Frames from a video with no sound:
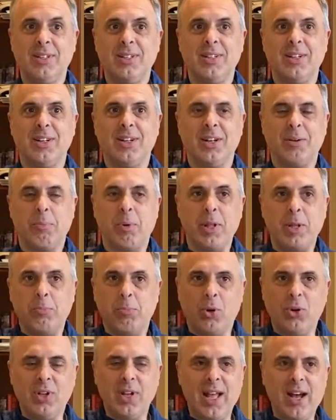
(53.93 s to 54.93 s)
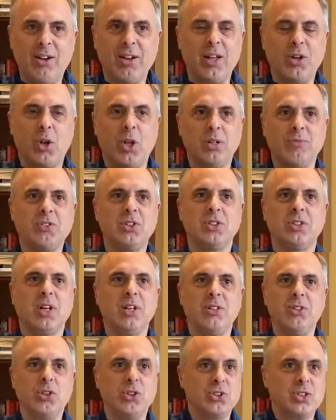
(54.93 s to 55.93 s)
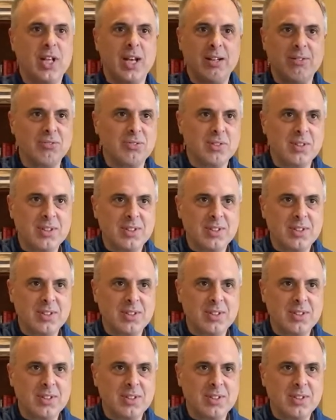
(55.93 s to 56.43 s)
But he'd pull it out, and all of a sudden, you just have